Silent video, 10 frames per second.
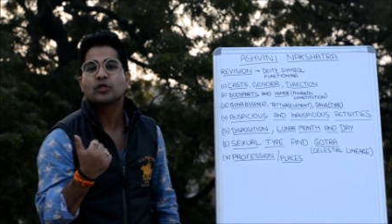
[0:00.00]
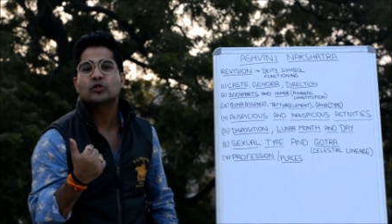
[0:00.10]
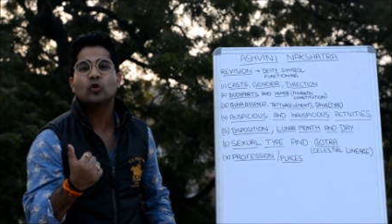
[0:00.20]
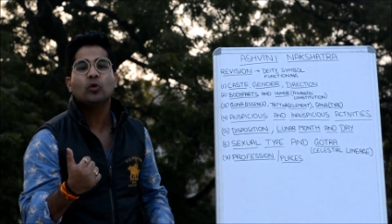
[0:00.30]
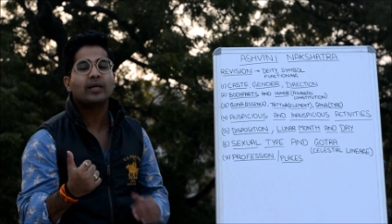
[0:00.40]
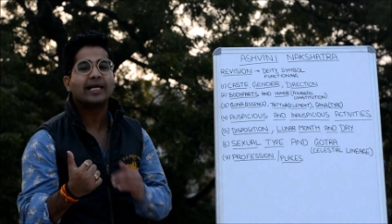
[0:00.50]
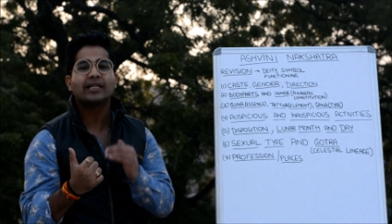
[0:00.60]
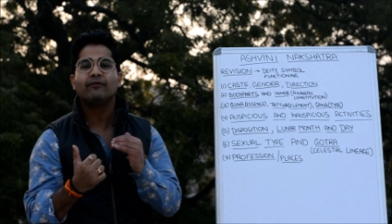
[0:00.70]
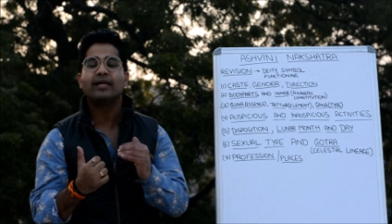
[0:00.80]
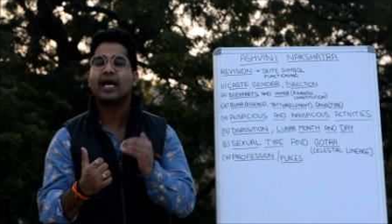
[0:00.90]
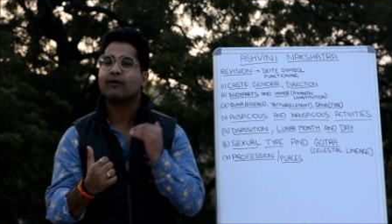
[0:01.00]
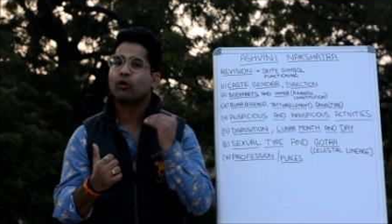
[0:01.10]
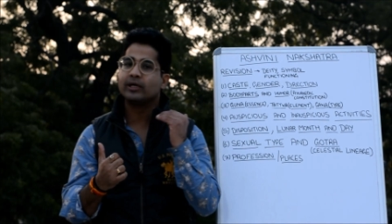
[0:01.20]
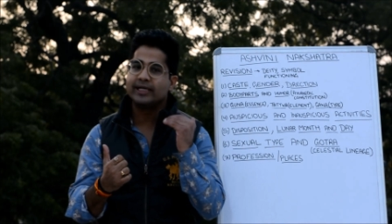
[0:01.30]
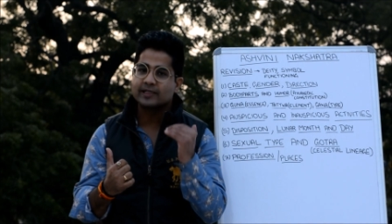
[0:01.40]
So like the way I have
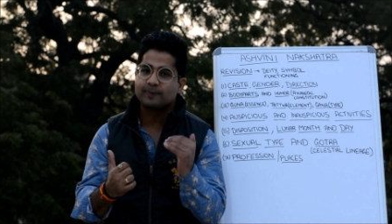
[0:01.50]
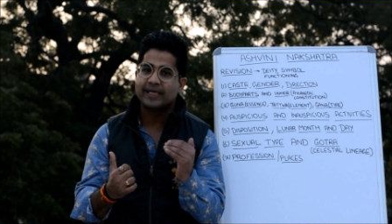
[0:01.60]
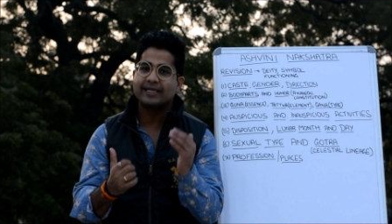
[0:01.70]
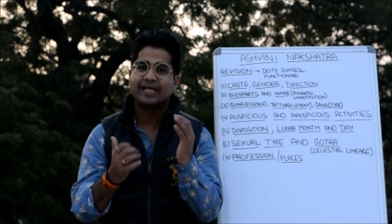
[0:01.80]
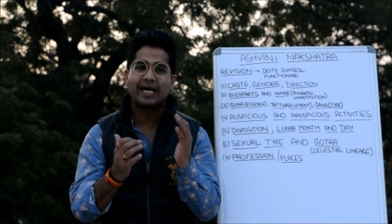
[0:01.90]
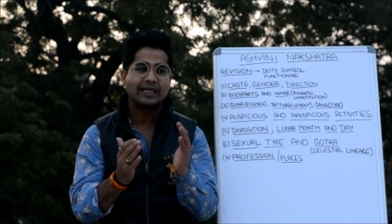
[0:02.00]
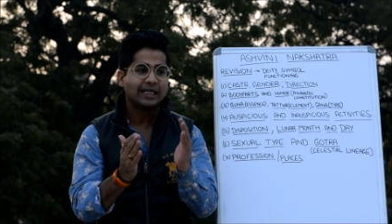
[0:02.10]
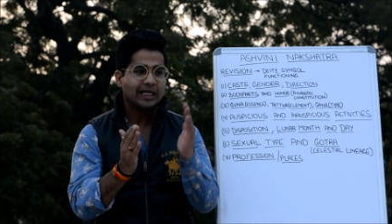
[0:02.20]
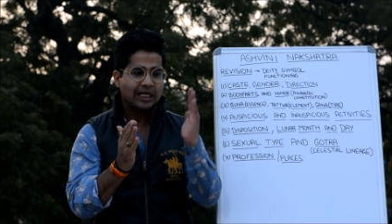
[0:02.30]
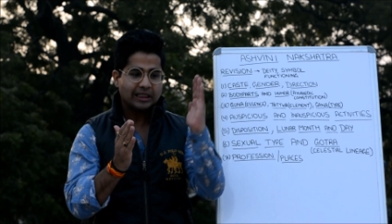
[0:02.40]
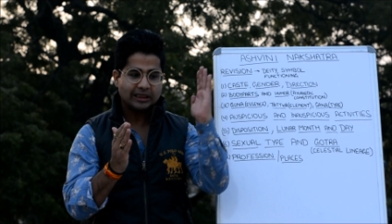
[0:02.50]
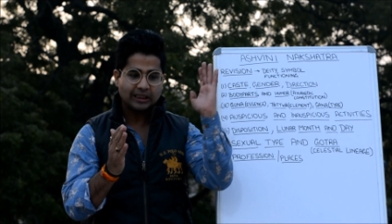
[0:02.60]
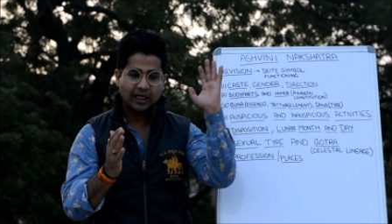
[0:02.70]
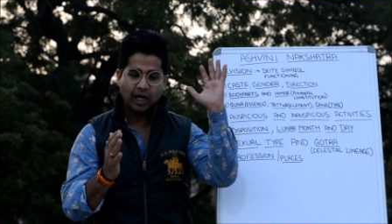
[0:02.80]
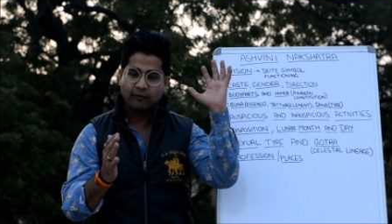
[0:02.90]
already explained that
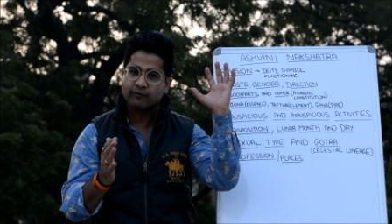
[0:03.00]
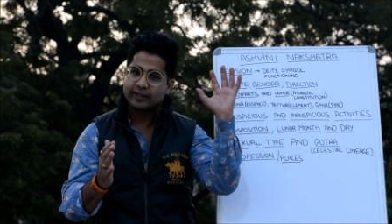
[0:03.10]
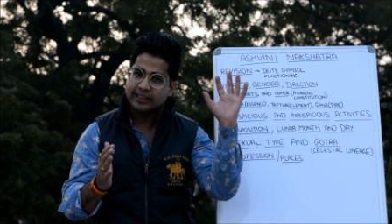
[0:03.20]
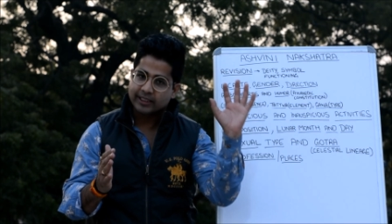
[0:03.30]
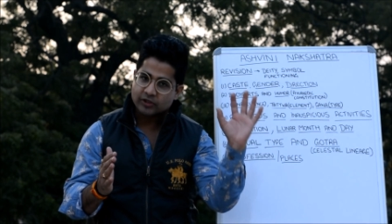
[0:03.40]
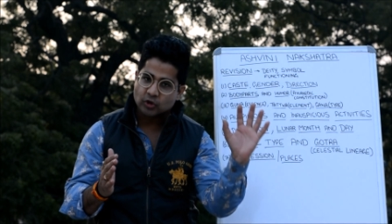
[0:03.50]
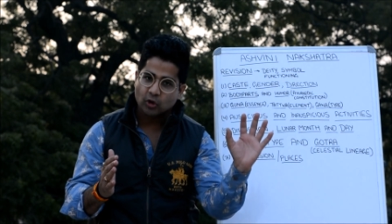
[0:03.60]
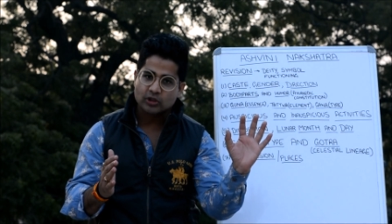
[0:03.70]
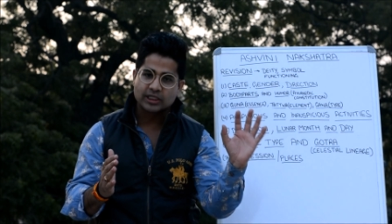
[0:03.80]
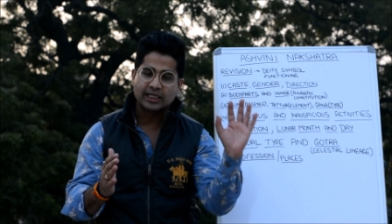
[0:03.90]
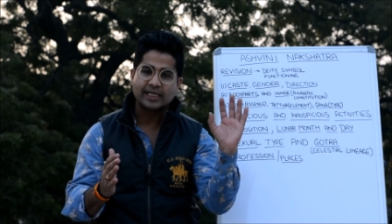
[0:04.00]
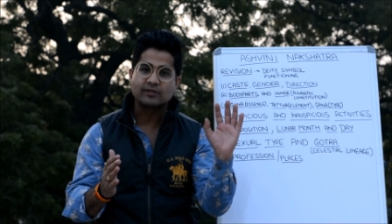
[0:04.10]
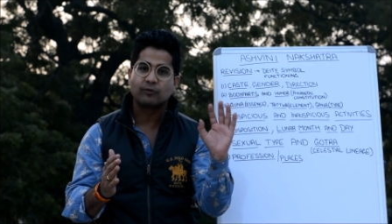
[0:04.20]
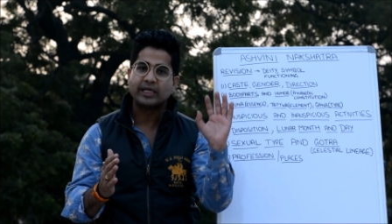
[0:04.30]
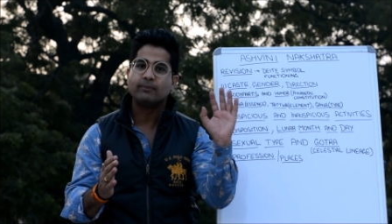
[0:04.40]
our Vedic astrology is
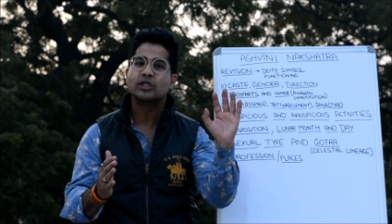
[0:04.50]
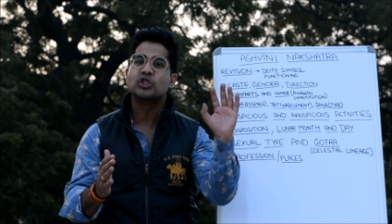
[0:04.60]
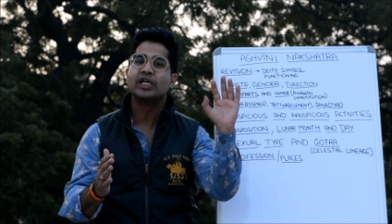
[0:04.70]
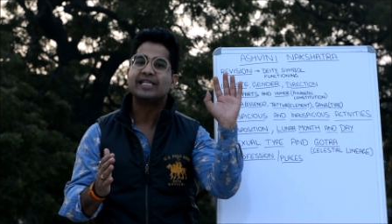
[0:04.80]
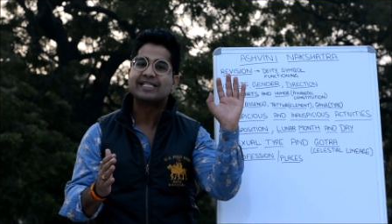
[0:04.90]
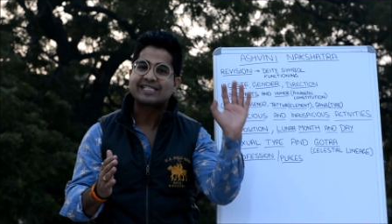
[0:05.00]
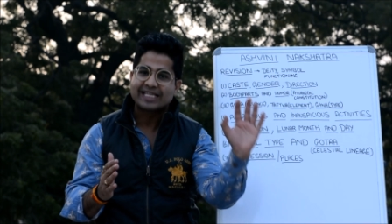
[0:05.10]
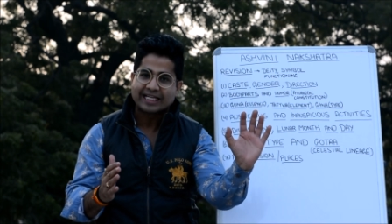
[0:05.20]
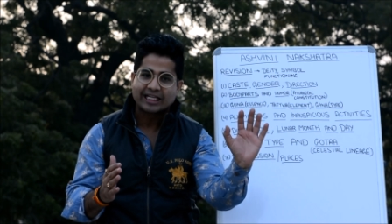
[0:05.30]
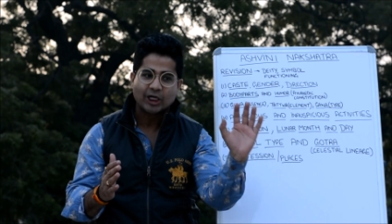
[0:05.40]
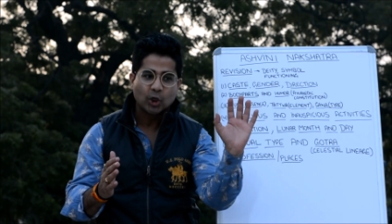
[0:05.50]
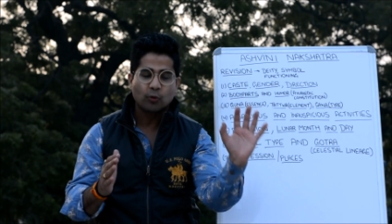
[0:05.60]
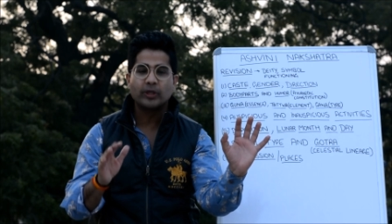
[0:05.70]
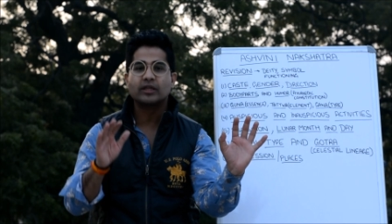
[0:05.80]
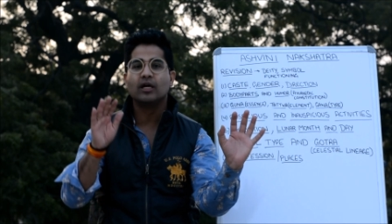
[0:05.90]
very much in sync
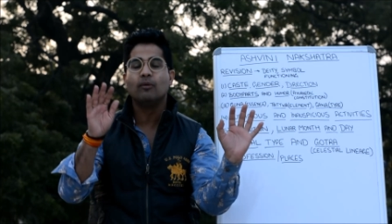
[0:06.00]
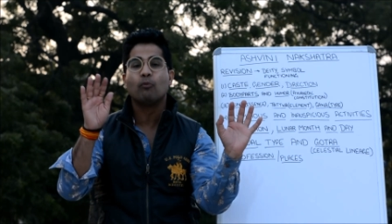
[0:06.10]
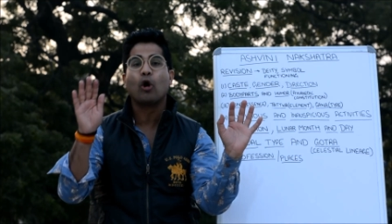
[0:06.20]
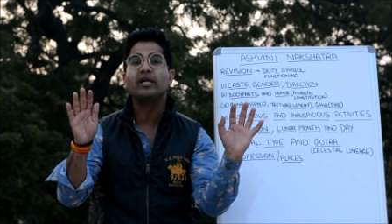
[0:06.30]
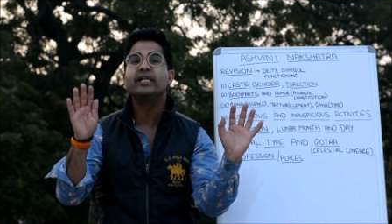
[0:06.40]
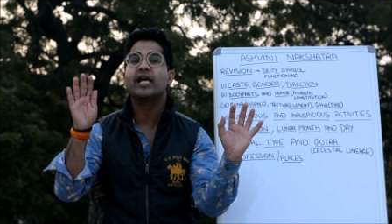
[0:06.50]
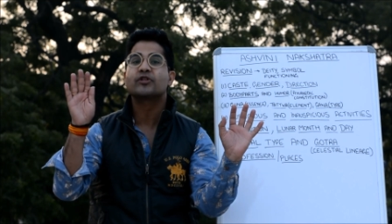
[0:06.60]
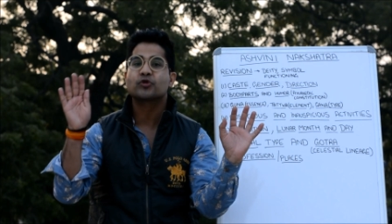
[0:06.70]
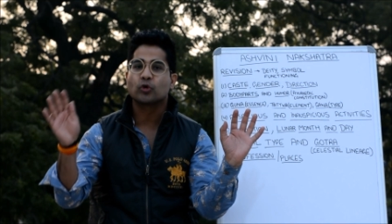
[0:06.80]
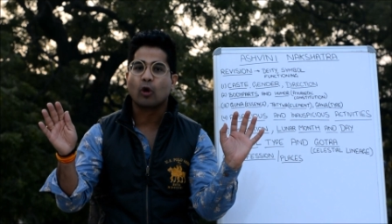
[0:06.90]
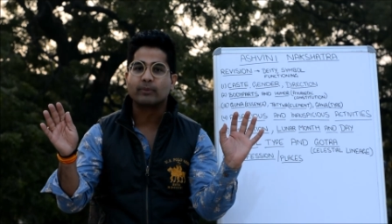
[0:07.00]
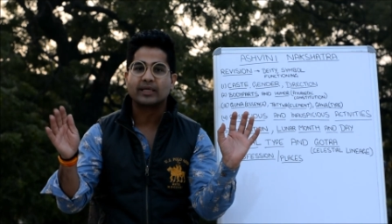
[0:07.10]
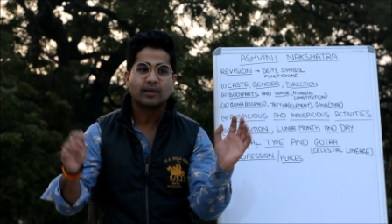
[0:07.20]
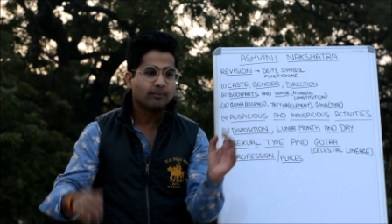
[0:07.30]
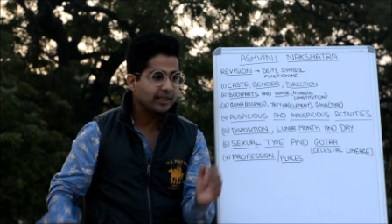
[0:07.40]
with the modern astronomy,
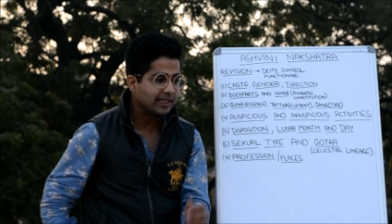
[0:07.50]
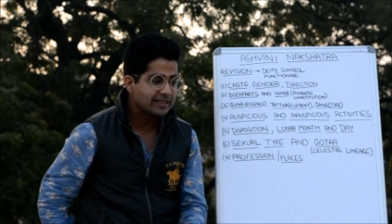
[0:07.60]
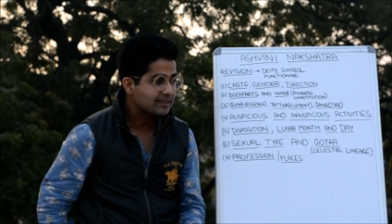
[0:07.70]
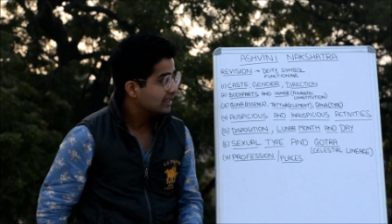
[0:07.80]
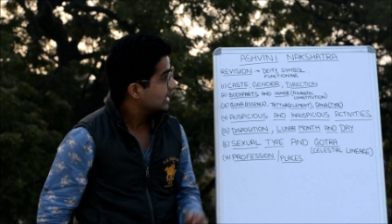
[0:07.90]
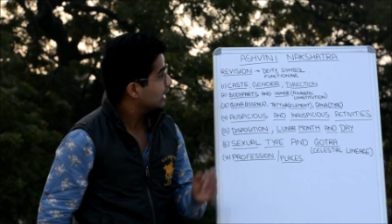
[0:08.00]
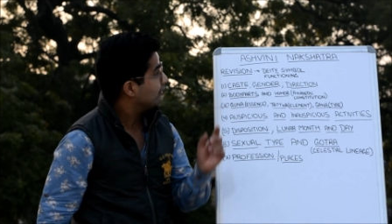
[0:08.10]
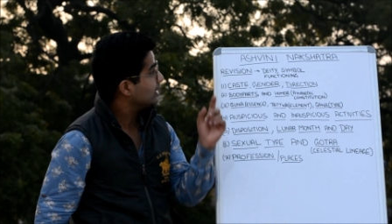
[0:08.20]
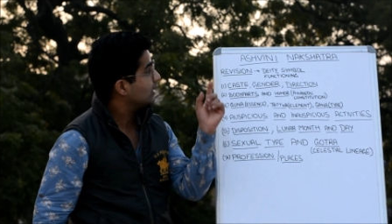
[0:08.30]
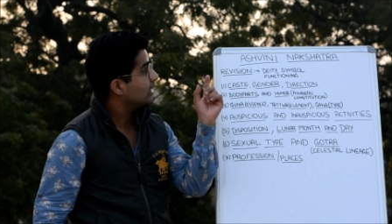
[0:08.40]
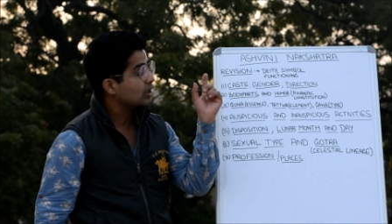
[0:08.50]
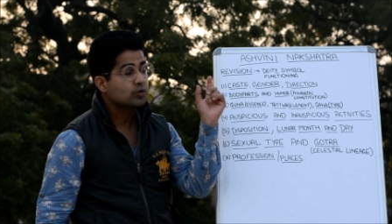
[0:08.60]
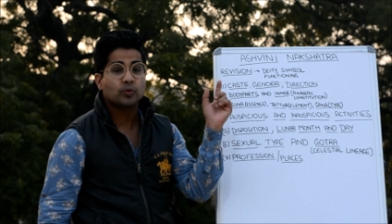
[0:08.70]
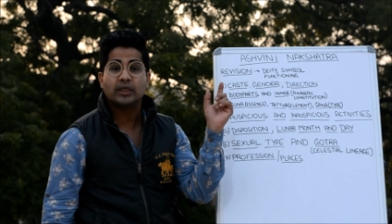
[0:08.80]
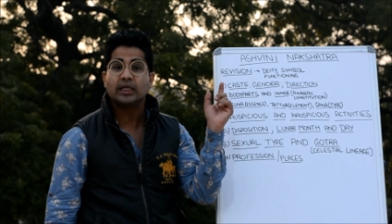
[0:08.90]
because even the
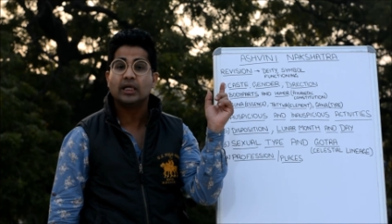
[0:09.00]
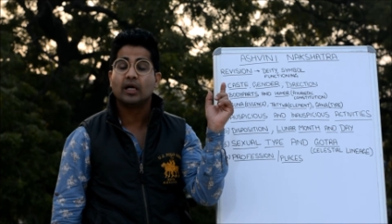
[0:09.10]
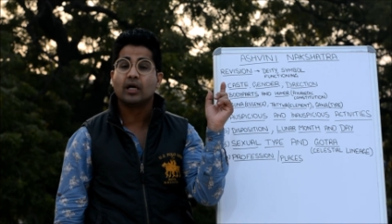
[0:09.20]
Ashwini